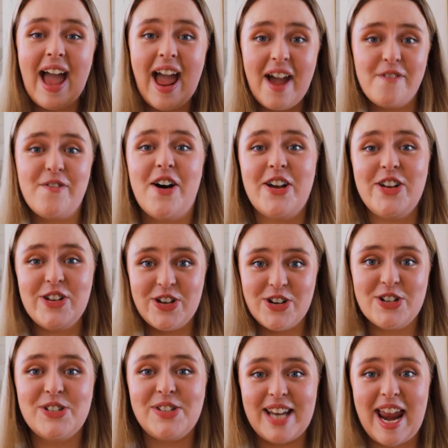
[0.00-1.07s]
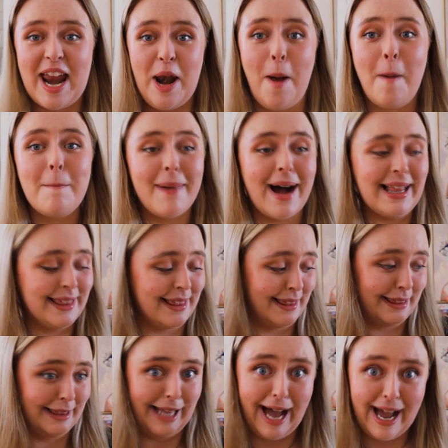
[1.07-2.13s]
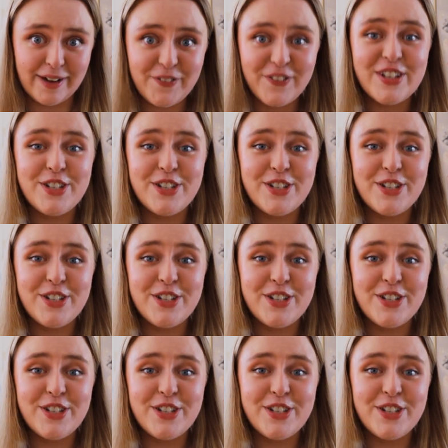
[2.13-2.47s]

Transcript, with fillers: ever used in my life,